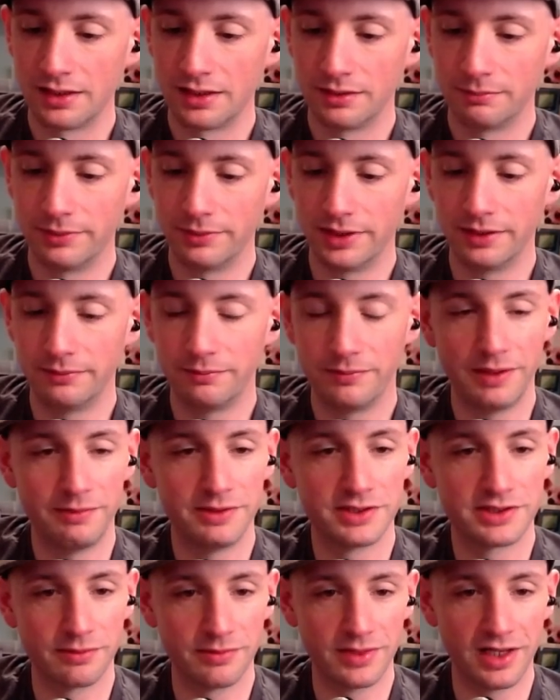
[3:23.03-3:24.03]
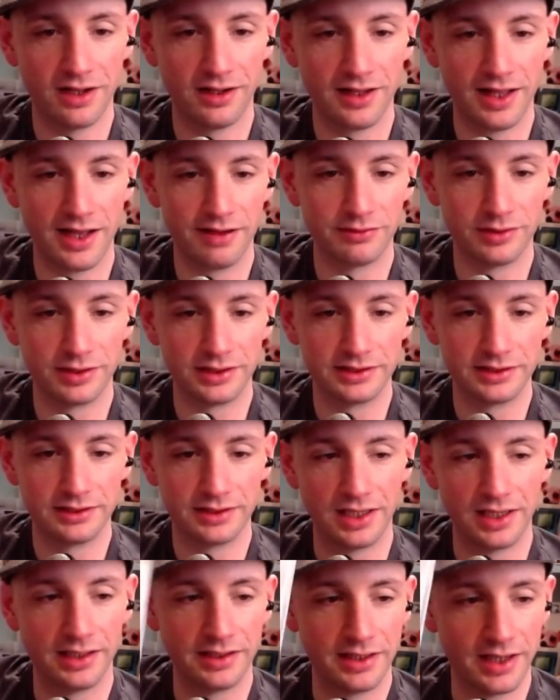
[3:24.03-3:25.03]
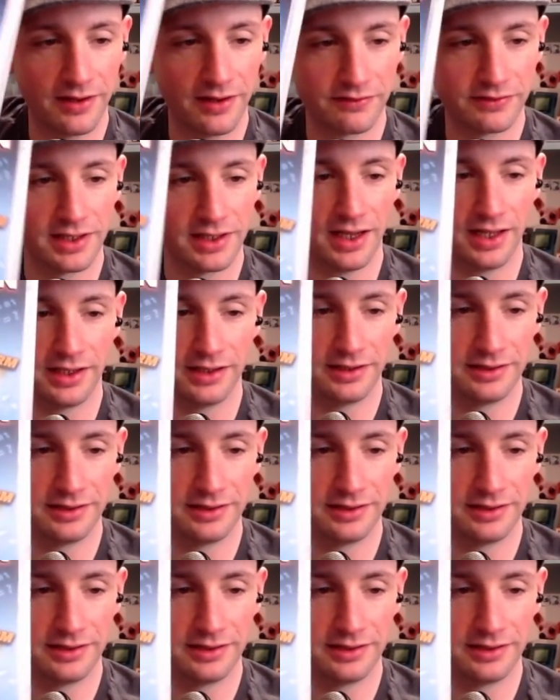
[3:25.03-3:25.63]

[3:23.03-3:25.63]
but maybe someday I'll have one. And now I've got